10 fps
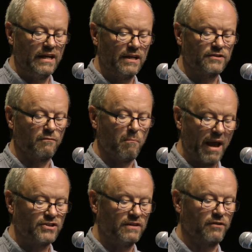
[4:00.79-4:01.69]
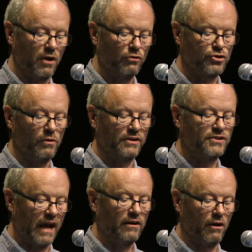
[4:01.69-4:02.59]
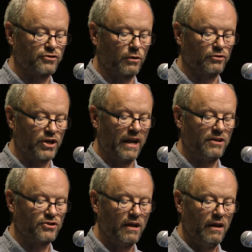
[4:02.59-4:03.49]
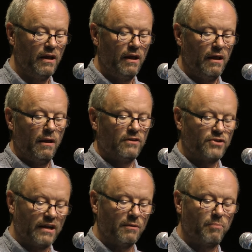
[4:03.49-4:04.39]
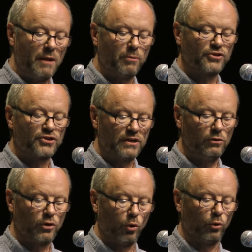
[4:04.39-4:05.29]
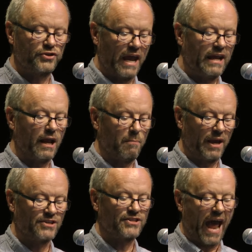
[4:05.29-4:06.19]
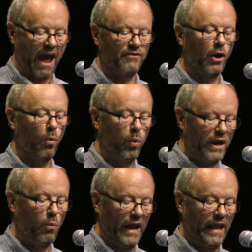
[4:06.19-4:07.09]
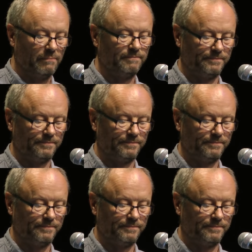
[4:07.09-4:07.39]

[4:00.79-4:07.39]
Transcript: years of massive cultural and technological change, people still call taking a piss having a wee-wee.